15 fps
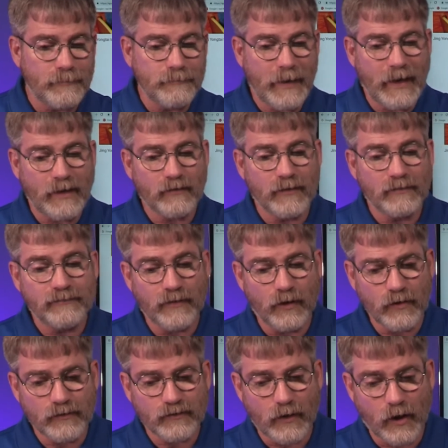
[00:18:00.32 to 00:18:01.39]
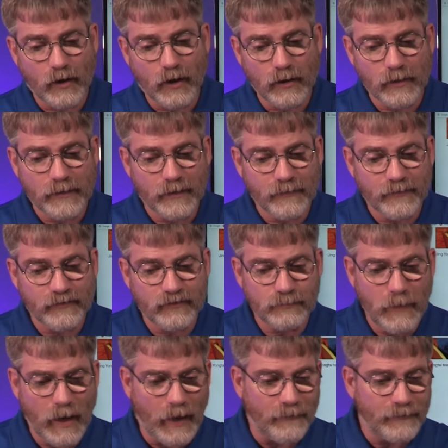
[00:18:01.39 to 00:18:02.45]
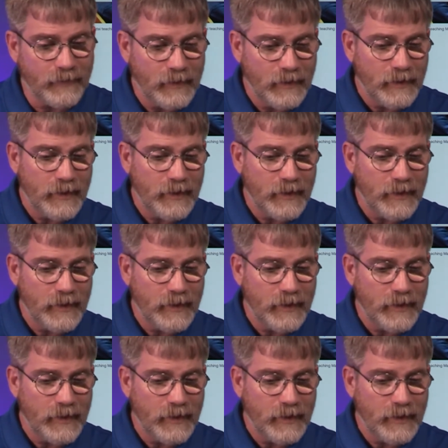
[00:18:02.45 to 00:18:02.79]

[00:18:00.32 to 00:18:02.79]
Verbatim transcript: Mandarin folk song earlier this month.